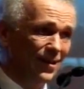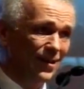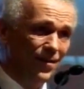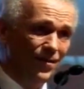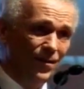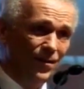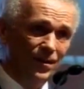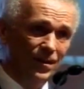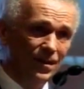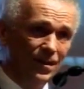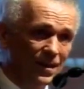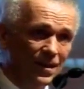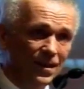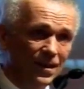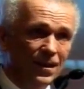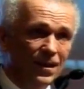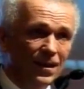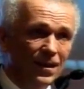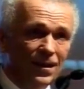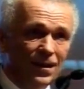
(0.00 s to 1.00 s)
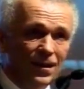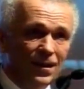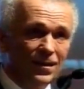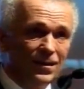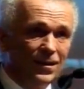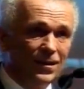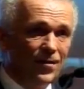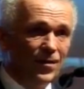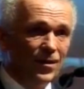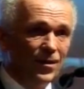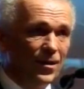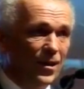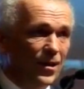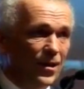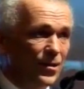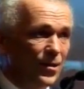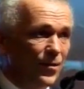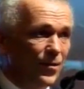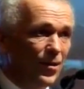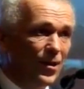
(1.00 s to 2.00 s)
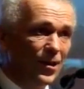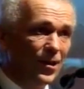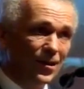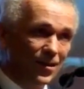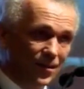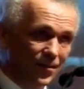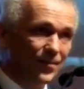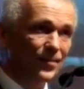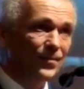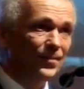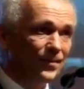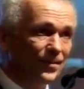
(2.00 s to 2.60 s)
seven seven days a week.